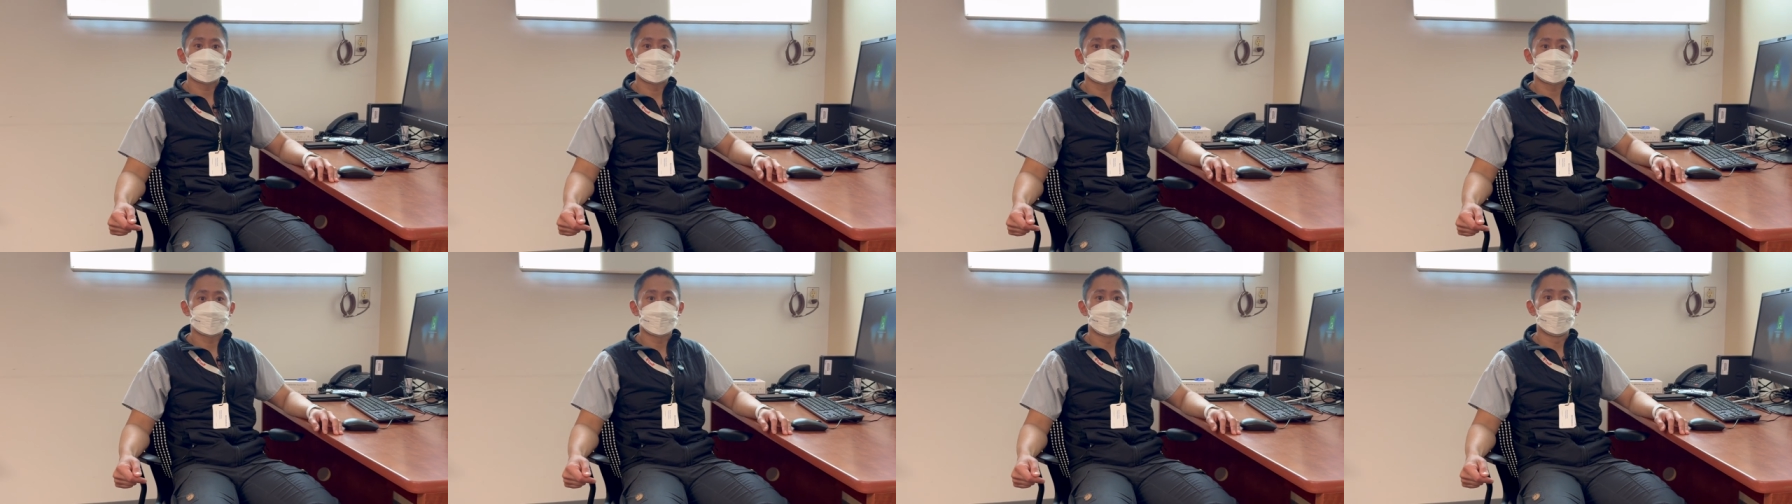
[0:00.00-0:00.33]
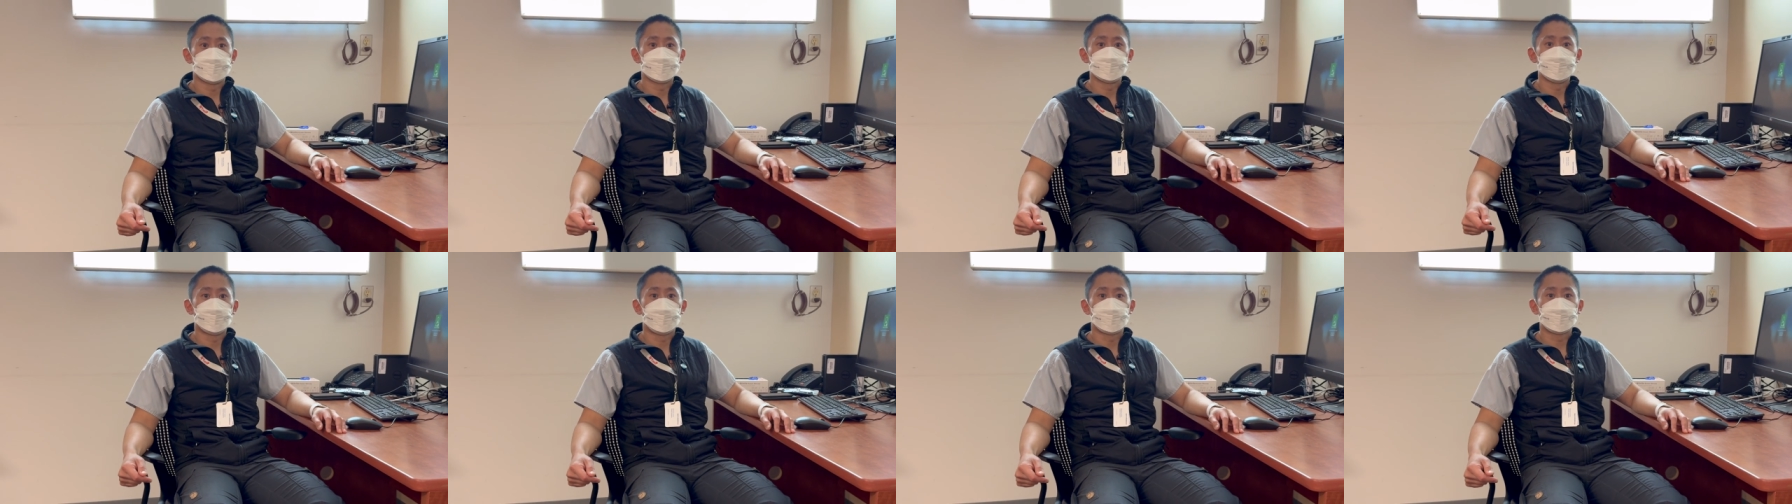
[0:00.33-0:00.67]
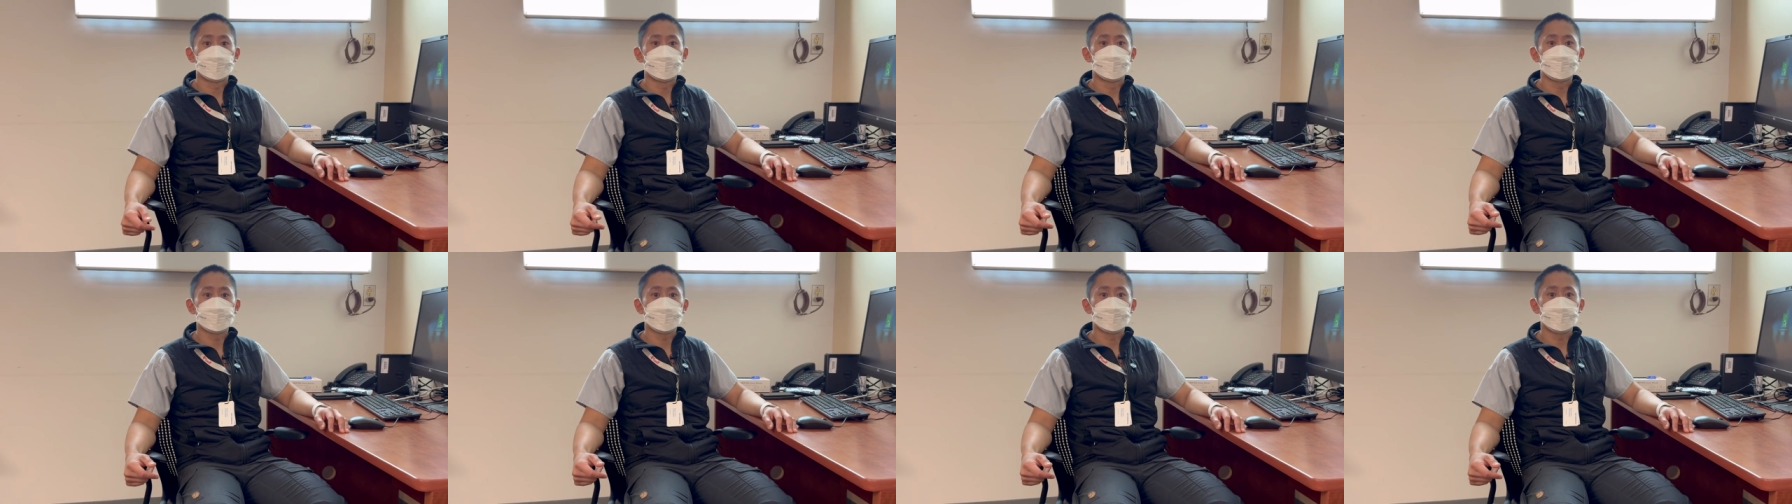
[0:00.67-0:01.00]
So not
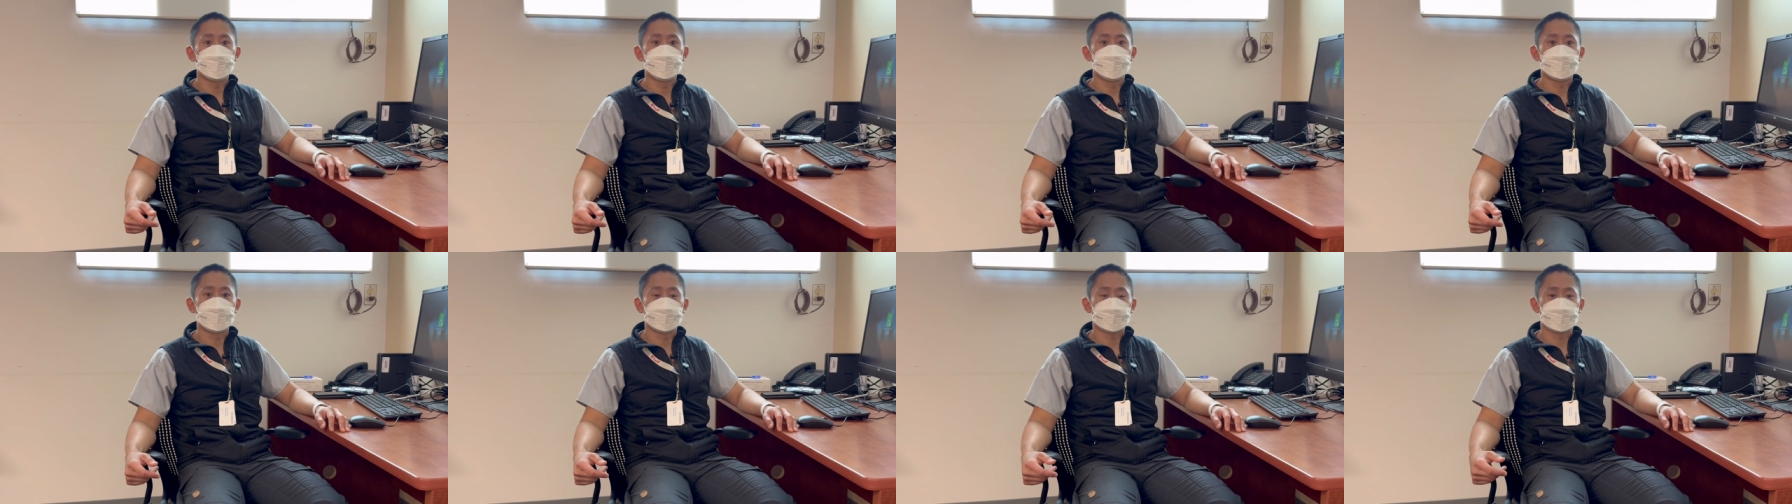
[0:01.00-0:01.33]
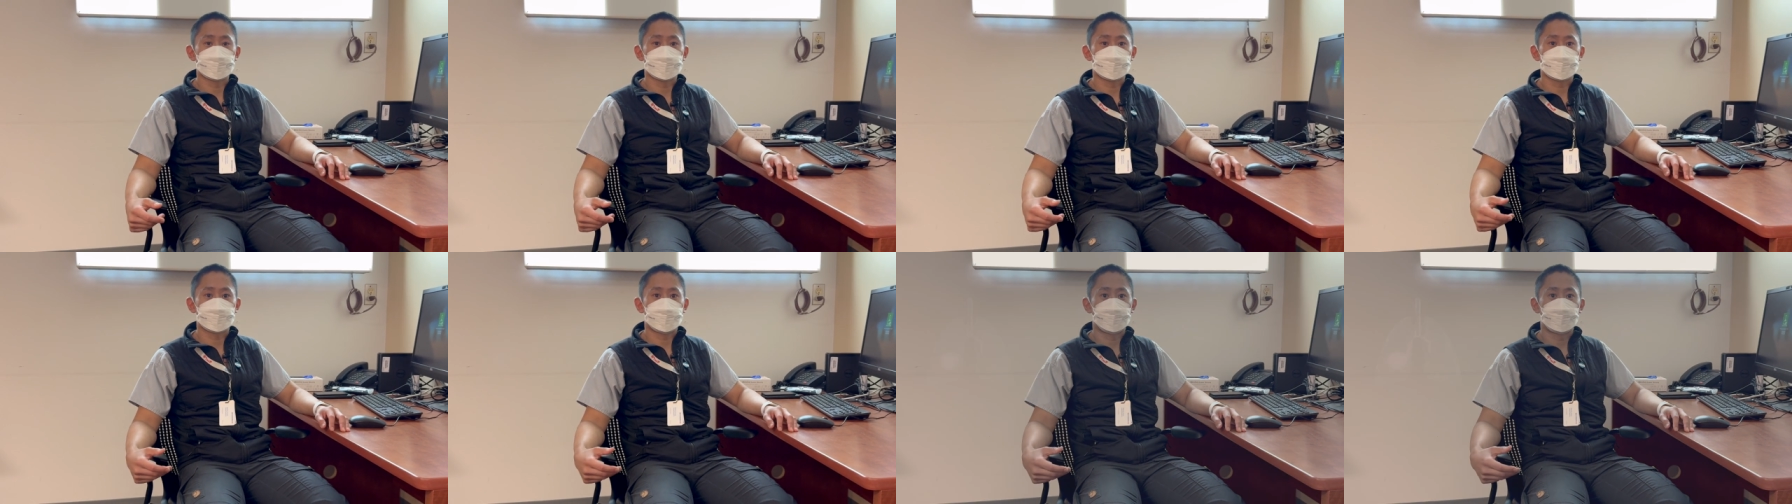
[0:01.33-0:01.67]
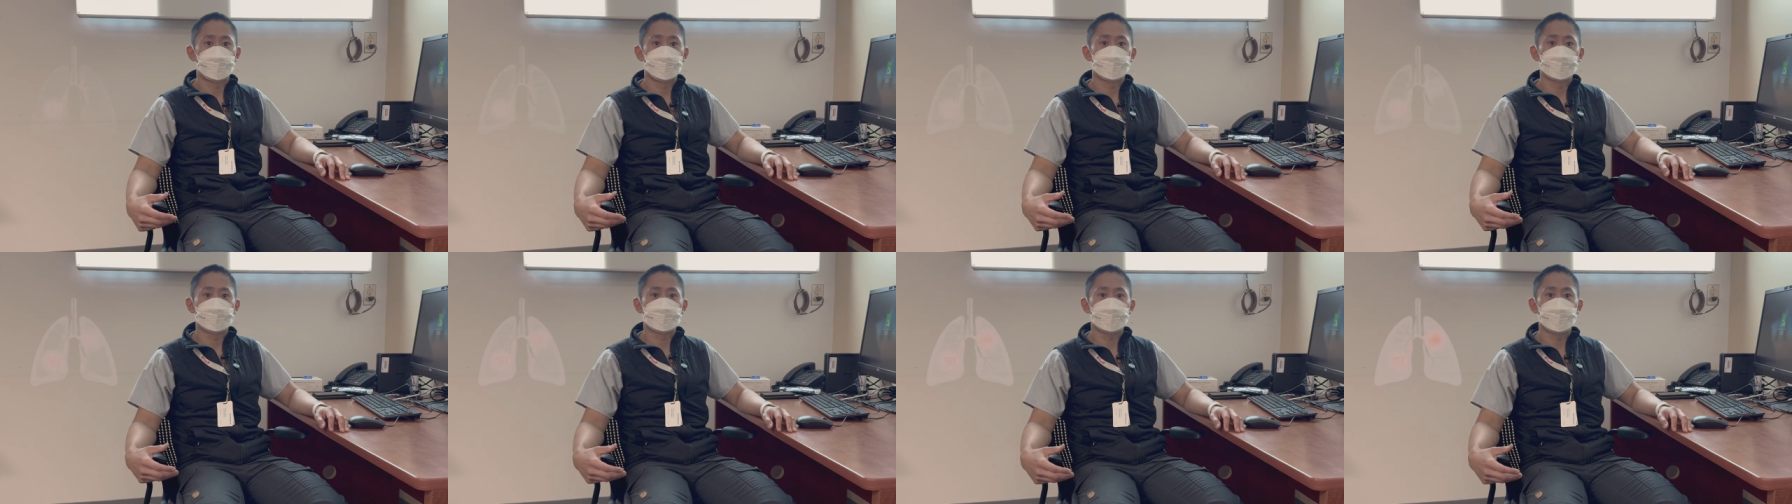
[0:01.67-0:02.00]
only does it
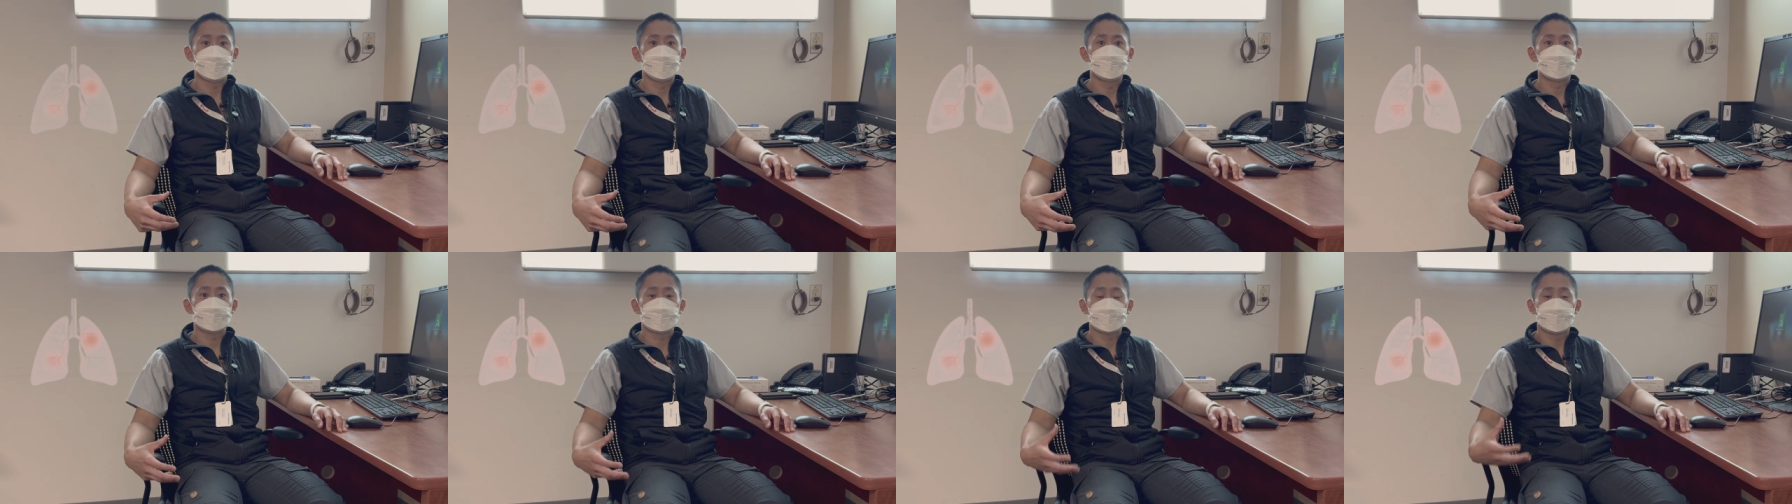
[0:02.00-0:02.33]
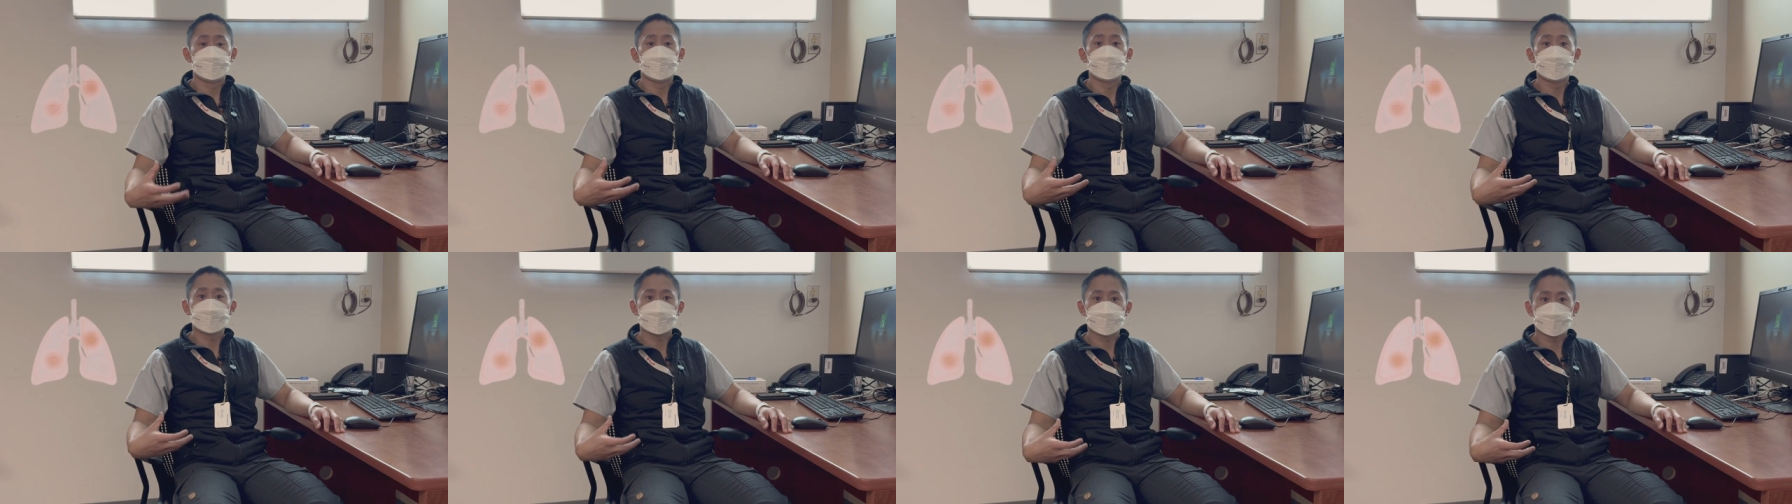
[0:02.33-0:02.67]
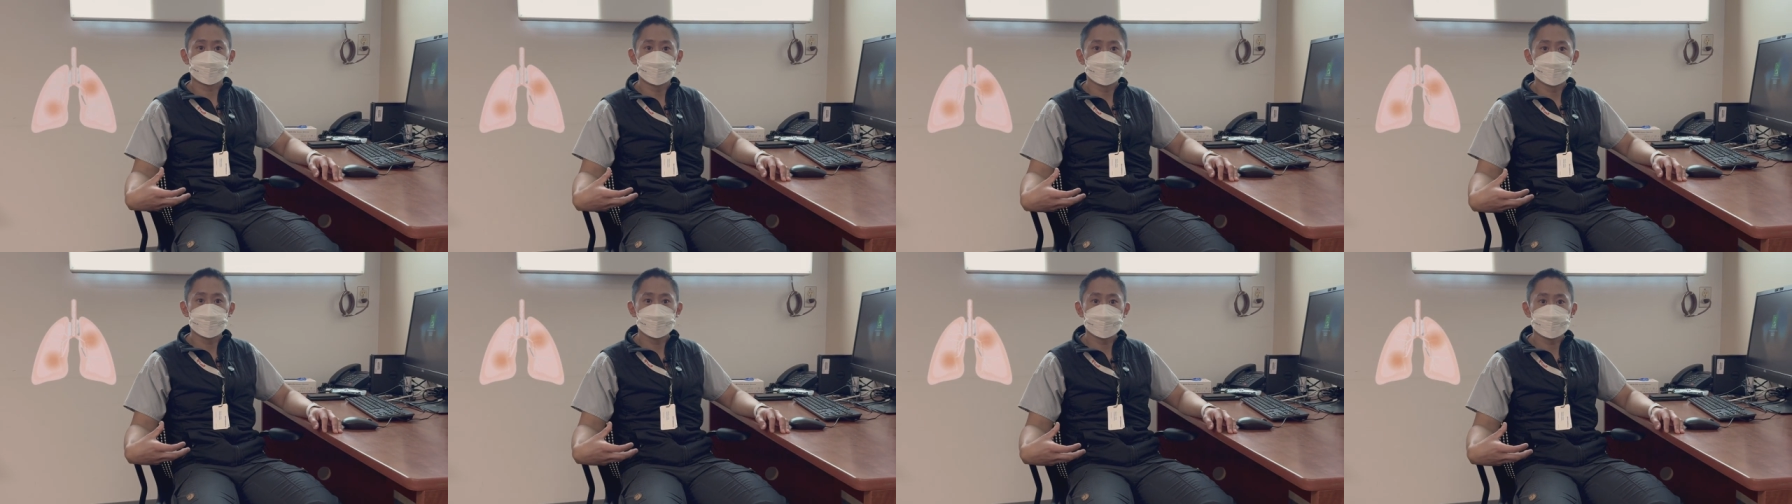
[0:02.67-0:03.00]
cause a
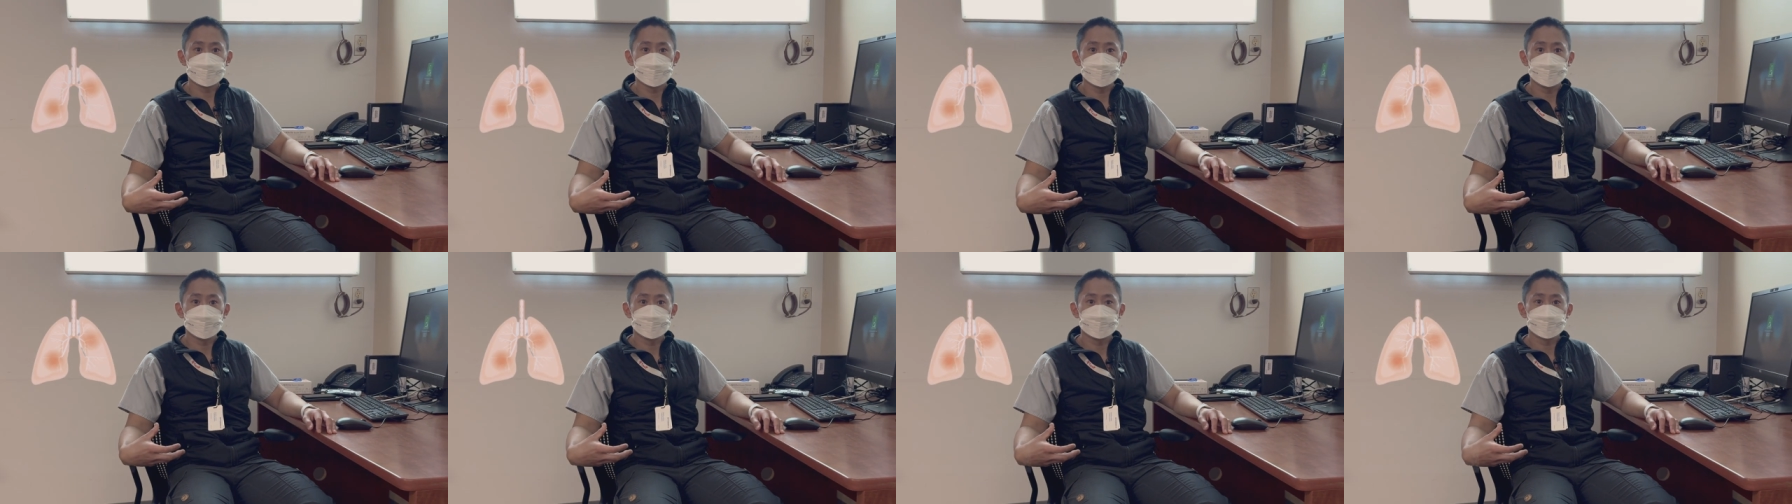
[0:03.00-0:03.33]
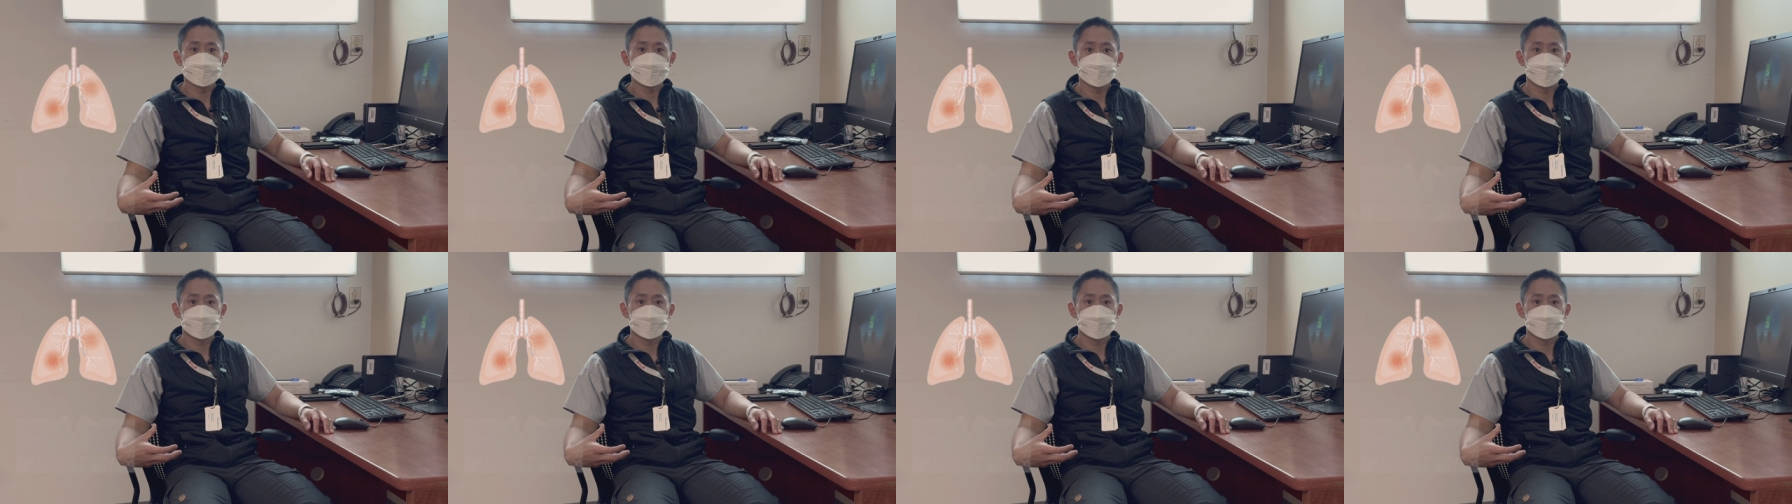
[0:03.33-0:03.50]
respiratory disease,